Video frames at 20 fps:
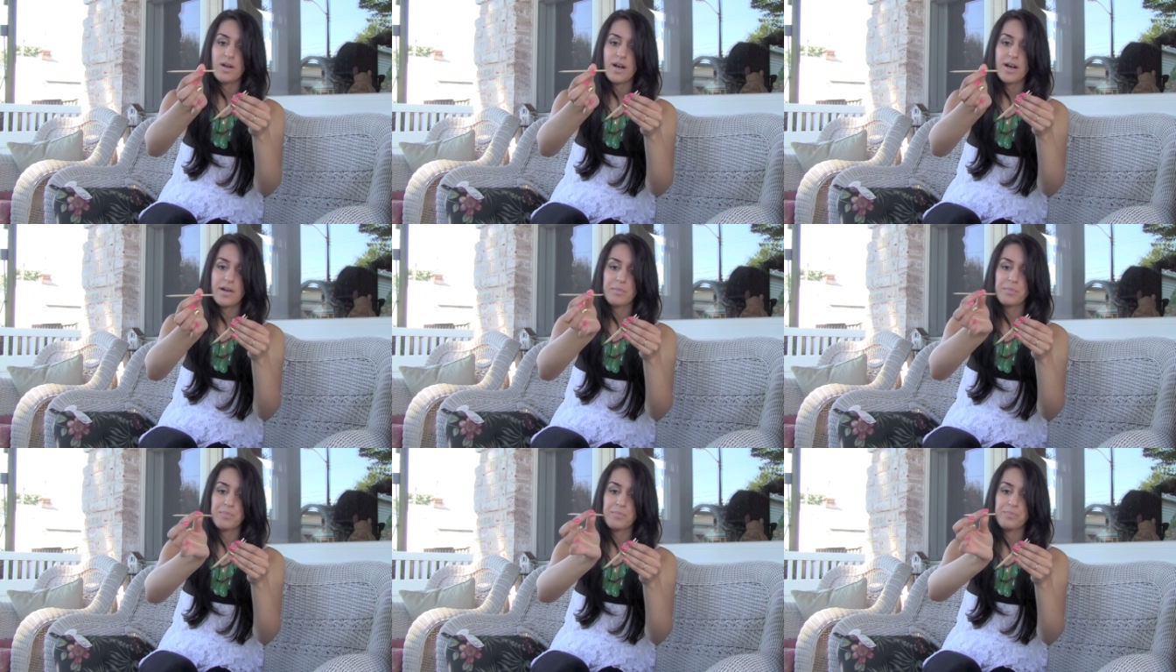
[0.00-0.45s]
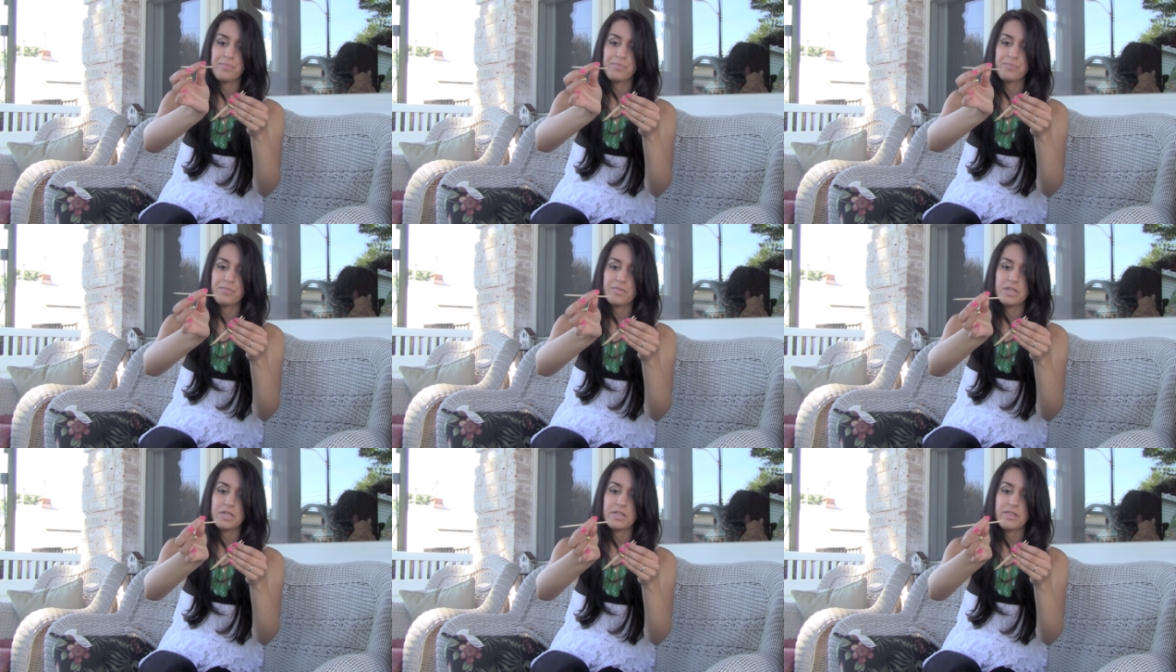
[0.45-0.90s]
um,
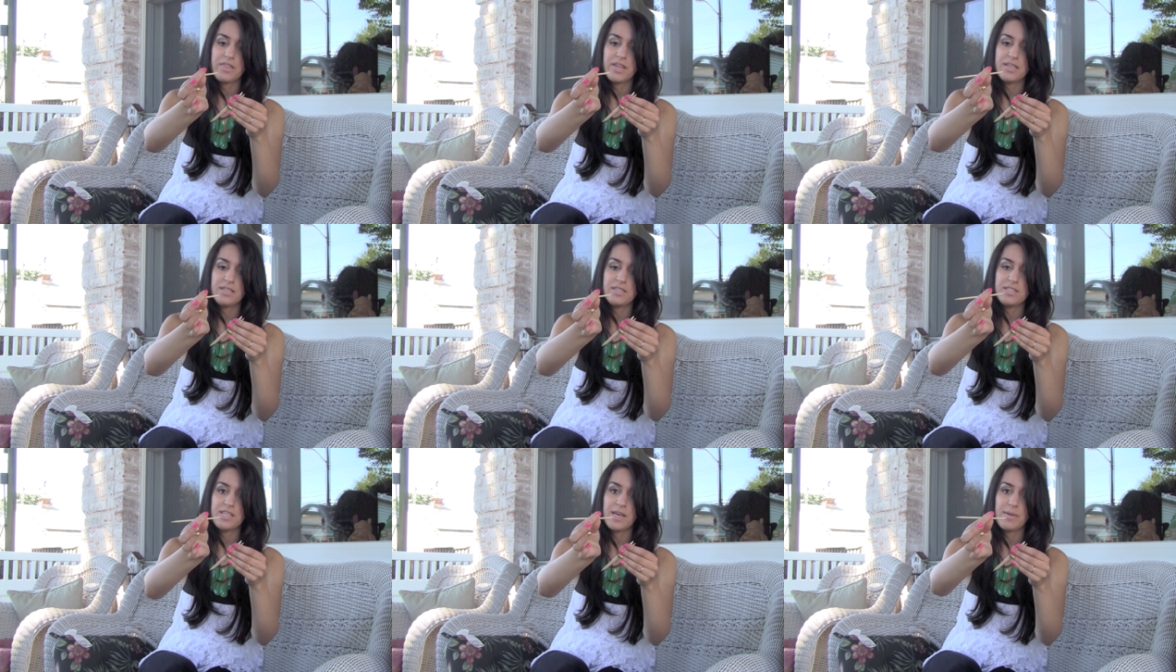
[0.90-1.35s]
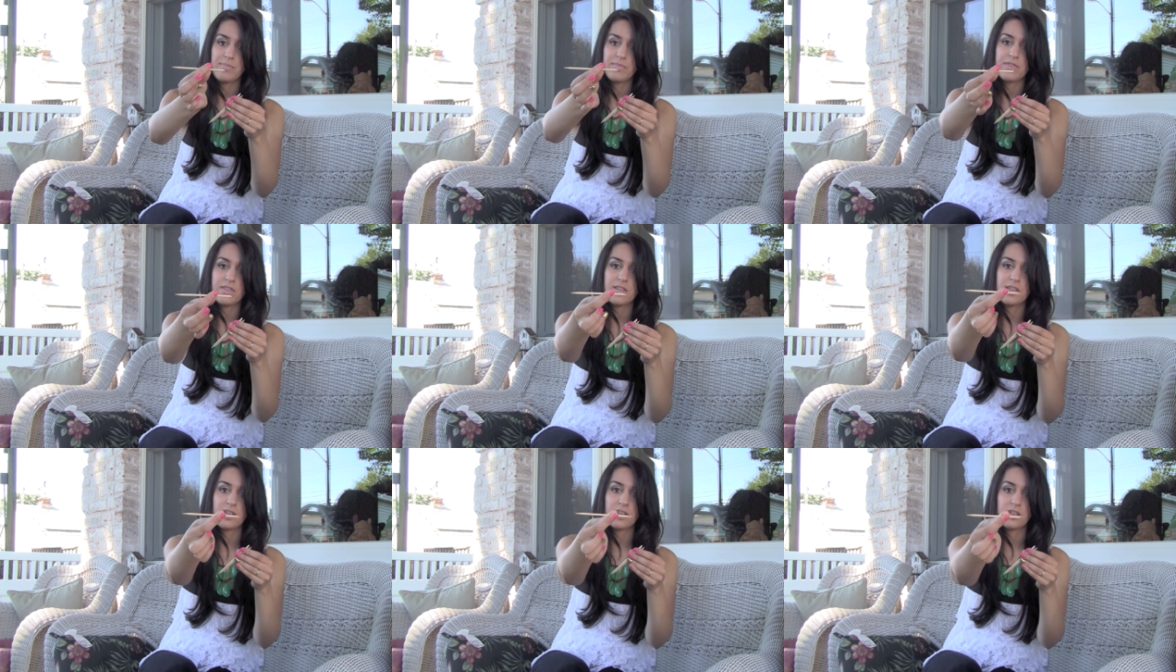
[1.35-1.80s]
thin
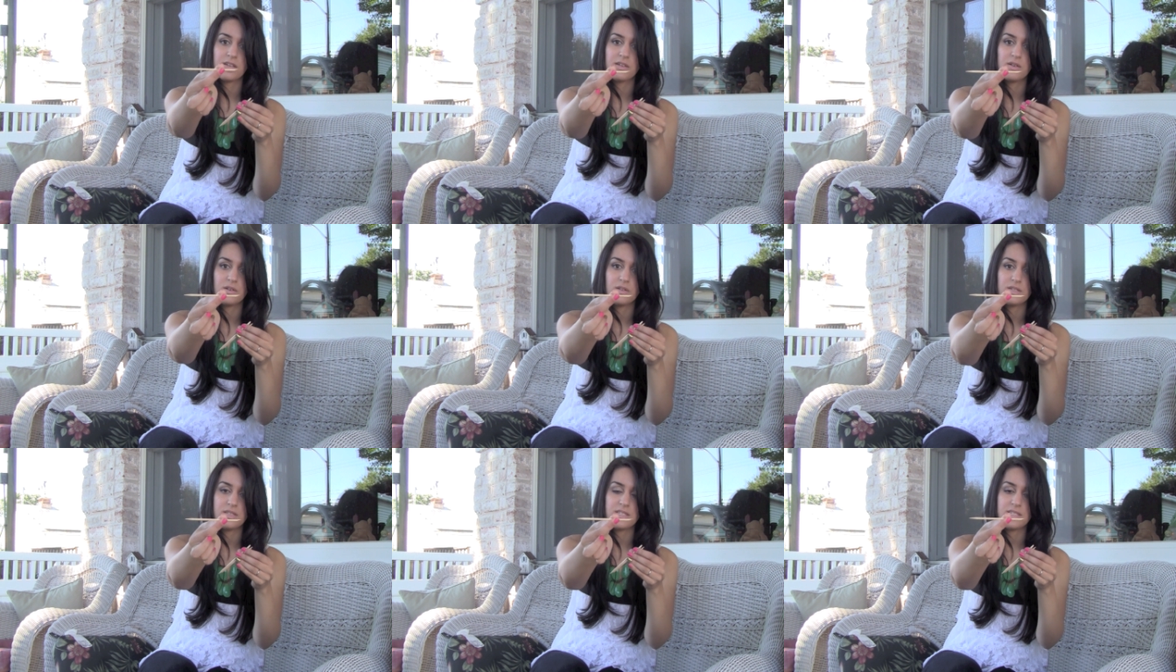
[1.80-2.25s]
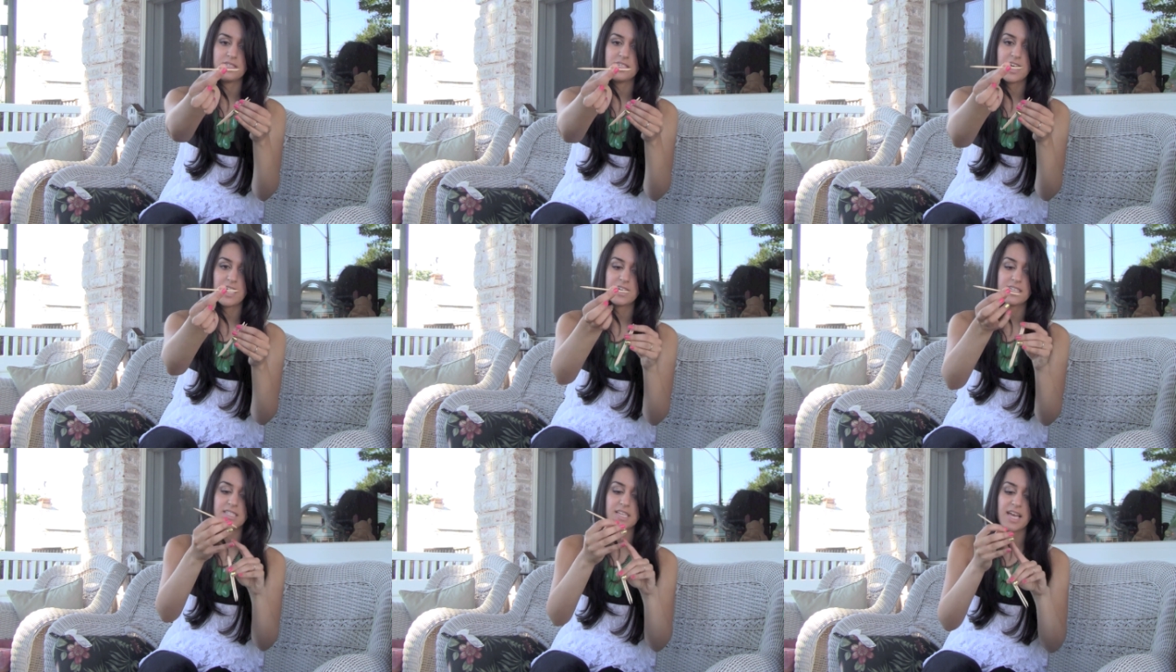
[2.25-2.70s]
tipped
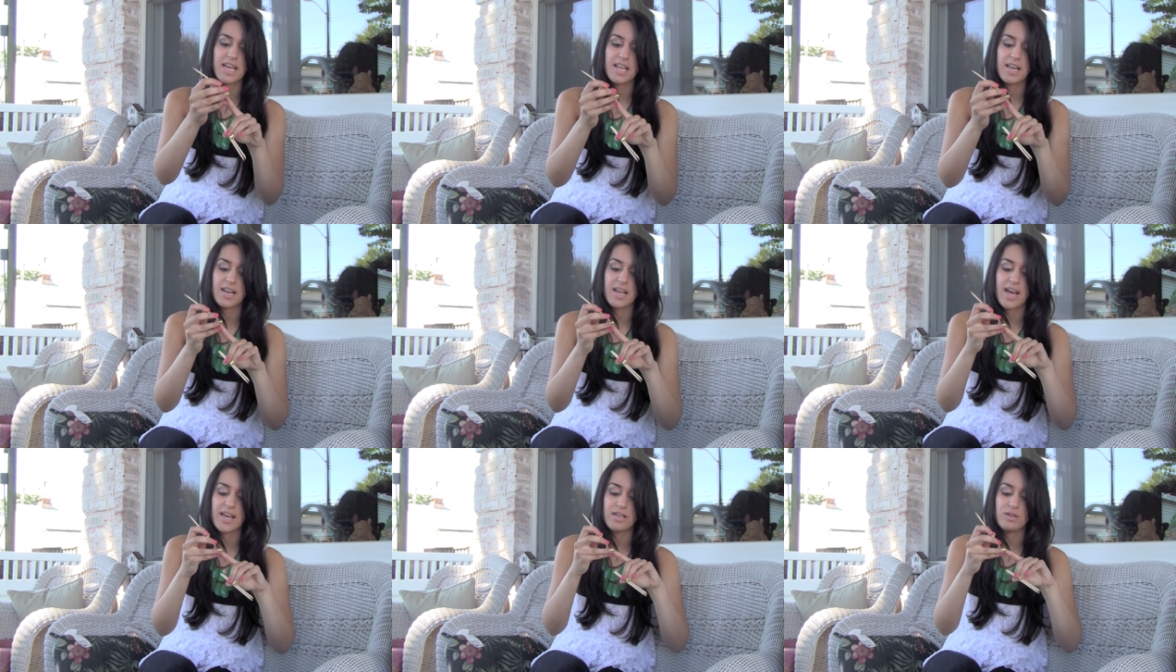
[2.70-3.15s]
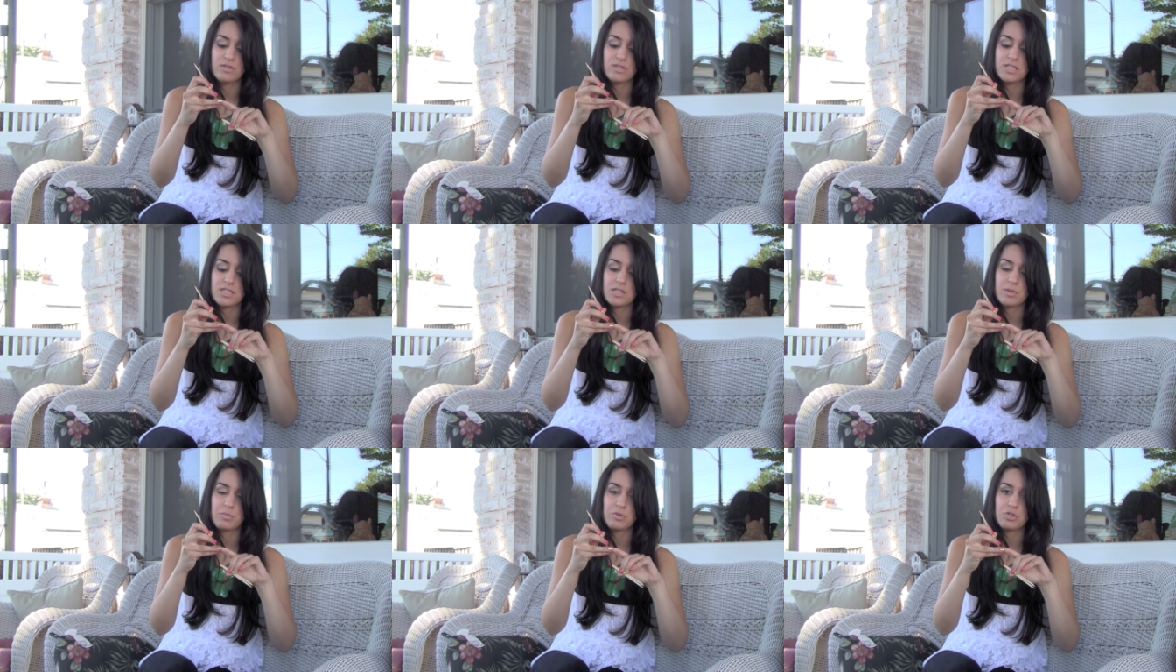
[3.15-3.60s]
sticks and I use
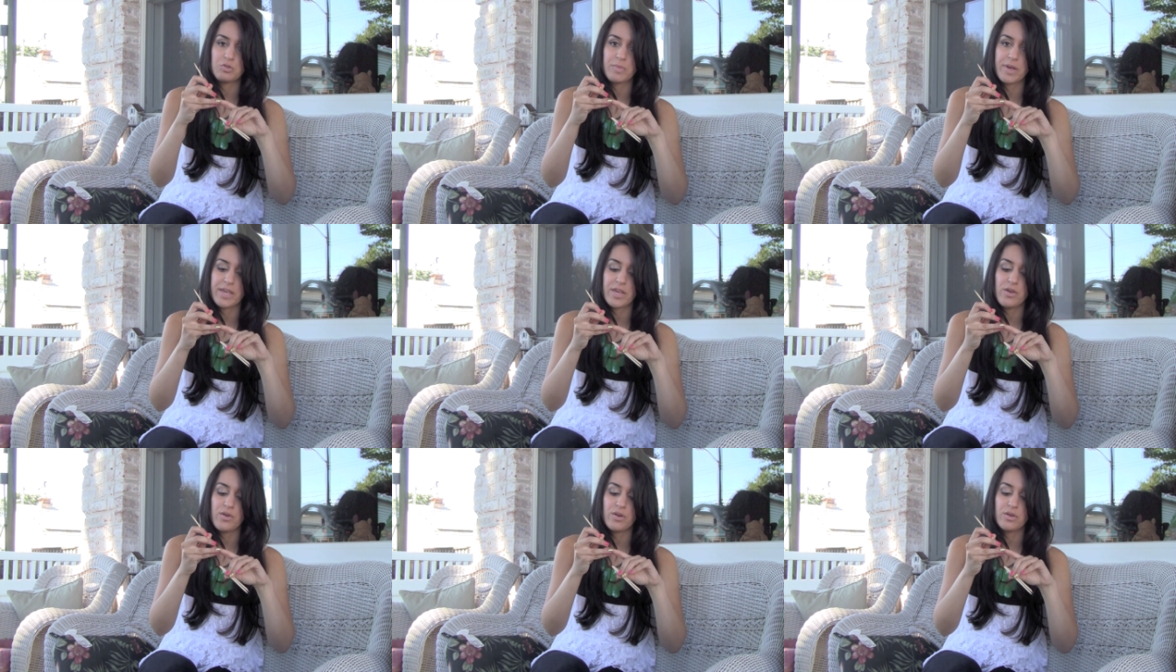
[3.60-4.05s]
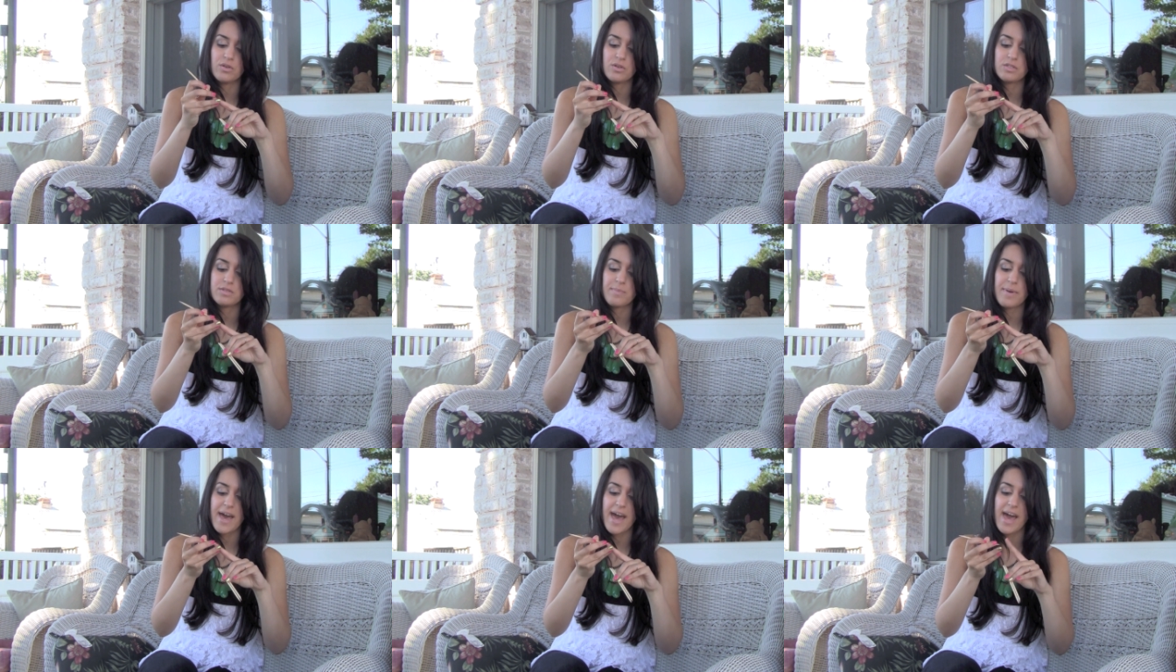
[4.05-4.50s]
these to push my
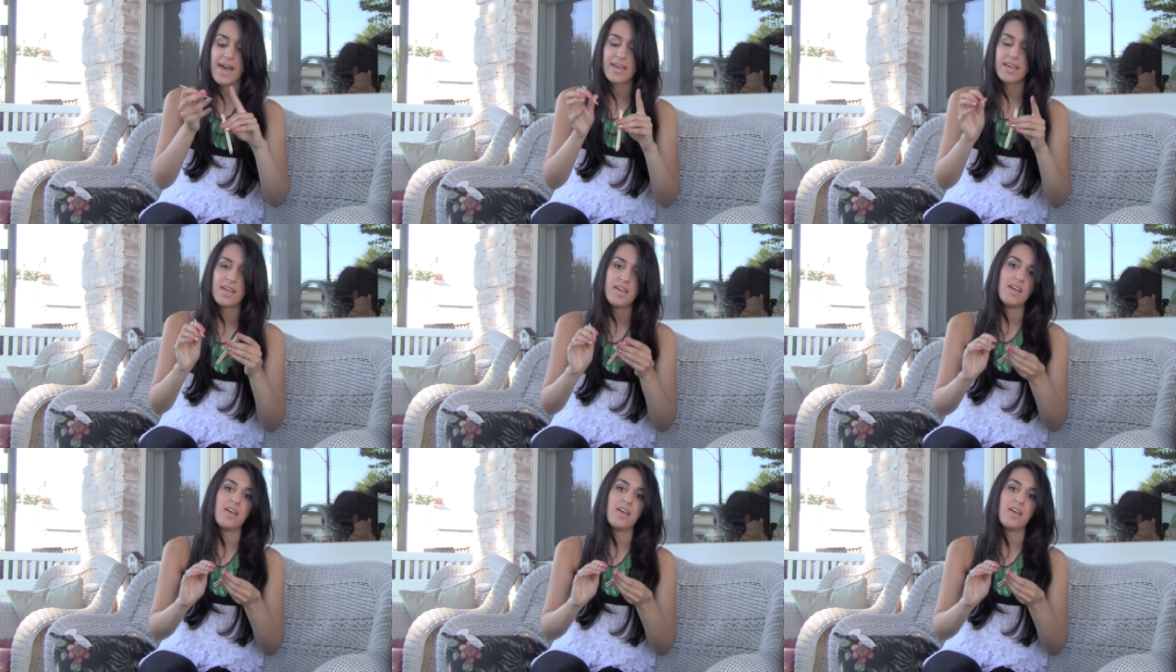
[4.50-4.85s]
cuticles back.